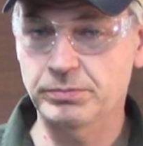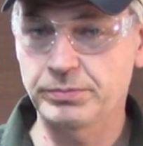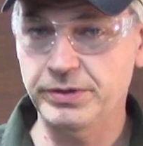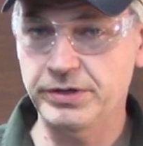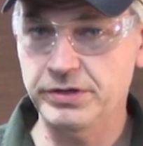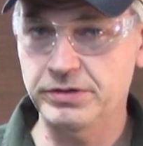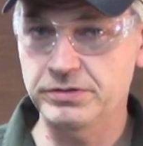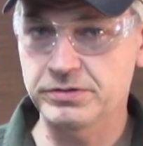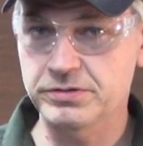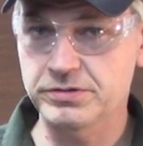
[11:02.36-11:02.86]

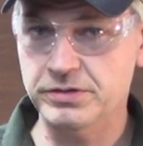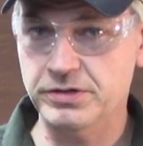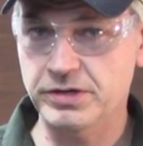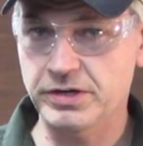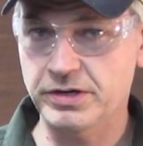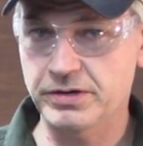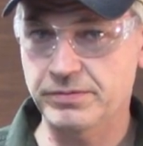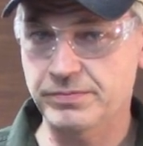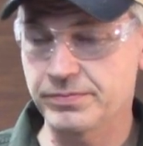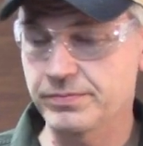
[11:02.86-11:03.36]
Bids,
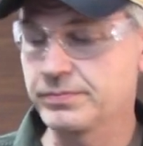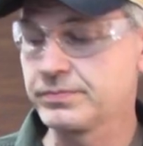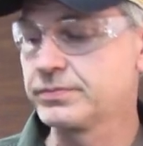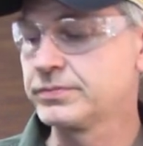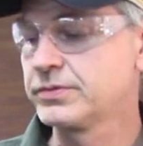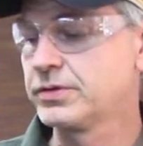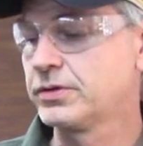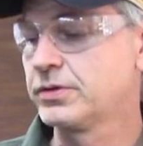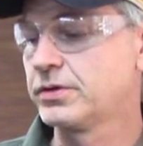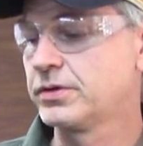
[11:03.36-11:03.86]

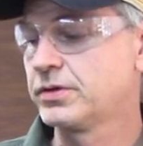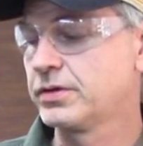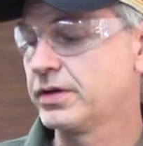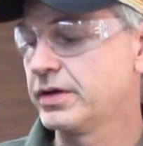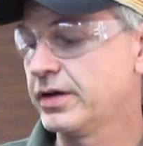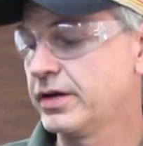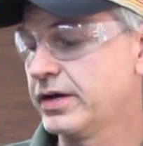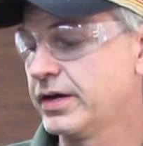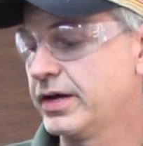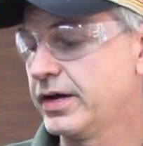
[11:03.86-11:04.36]

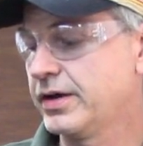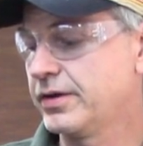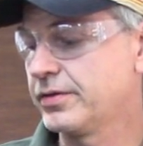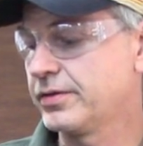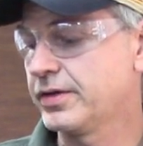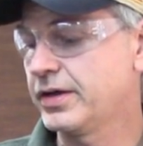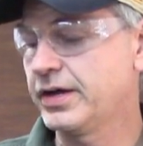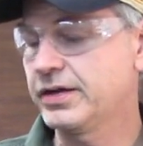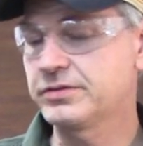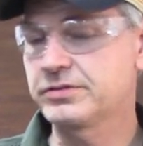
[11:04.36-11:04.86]

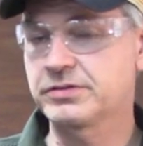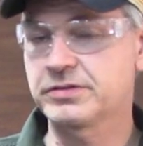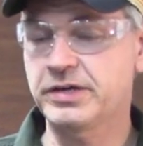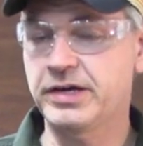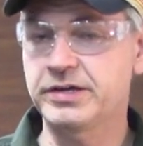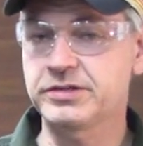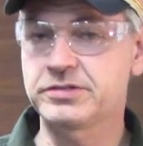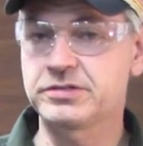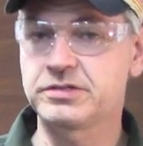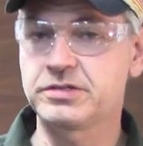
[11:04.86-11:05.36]

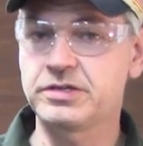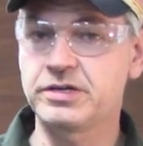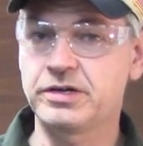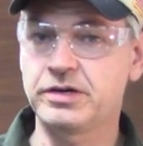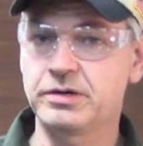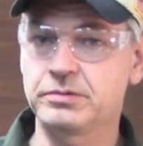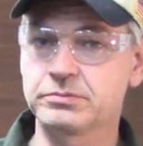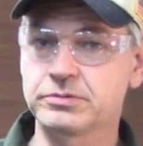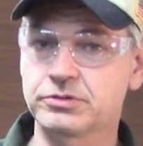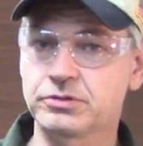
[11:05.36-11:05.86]

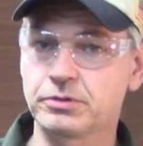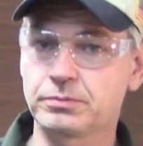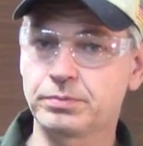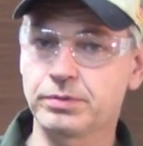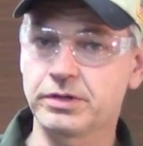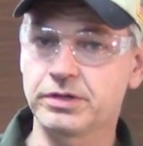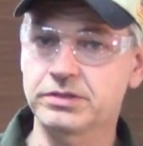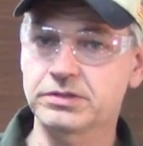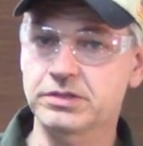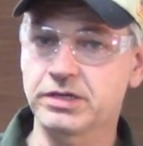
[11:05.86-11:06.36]
STM
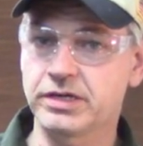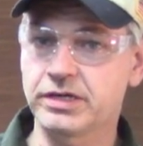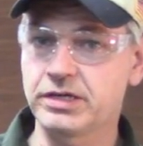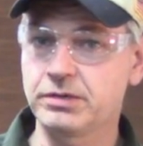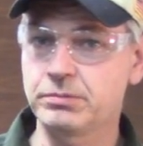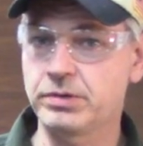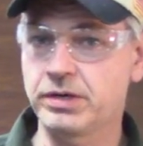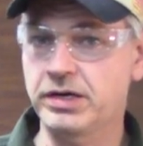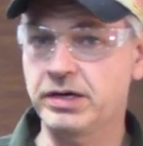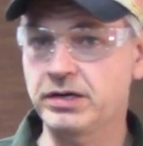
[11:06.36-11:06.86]
Surplus on
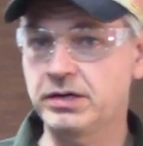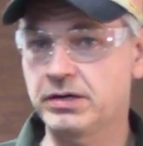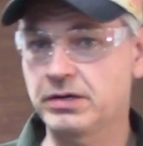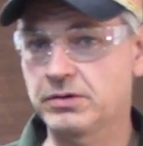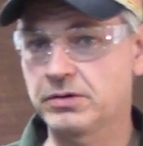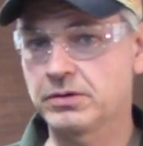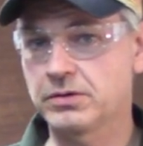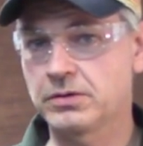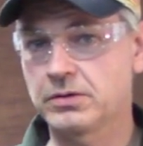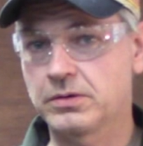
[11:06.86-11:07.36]
eBay,
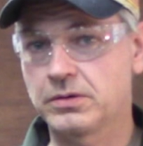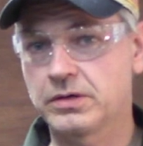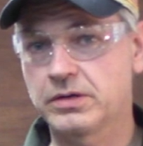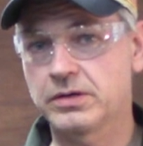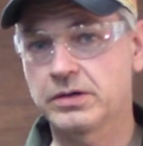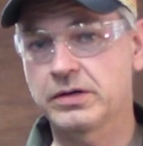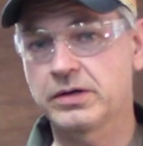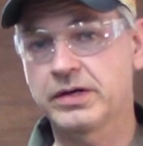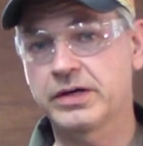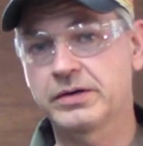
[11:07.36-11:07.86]

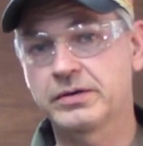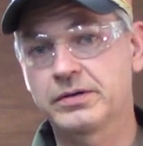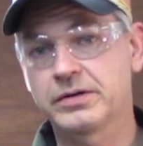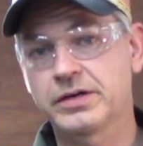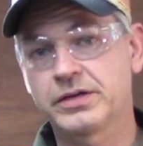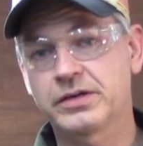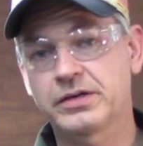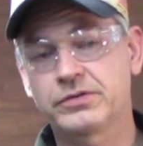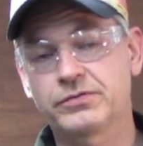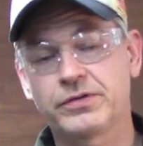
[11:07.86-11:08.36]
or on,
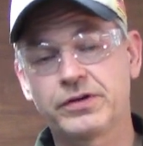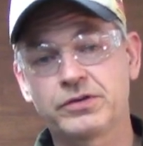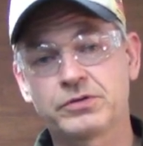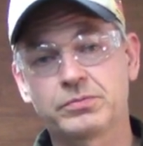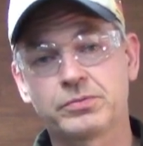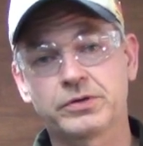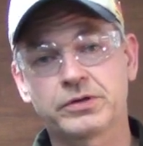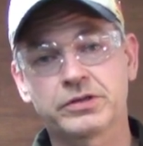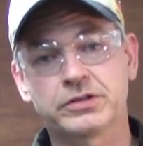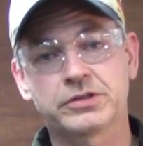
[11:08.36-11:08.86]
I think
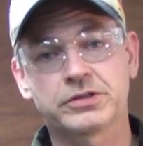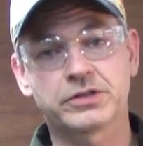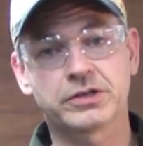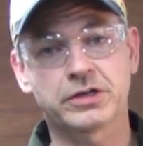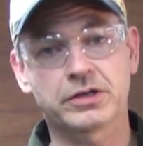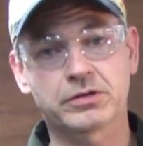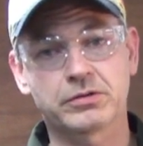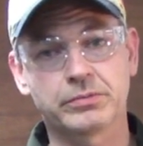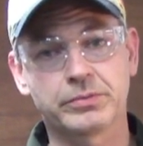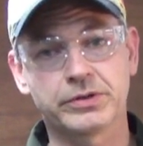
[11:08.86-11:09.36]
Facebook is
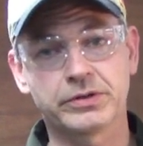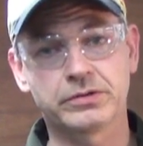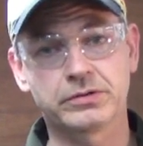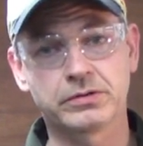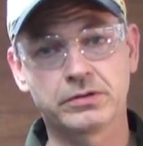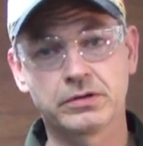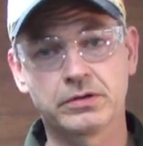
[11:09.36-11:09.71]
Chautauqua Bids.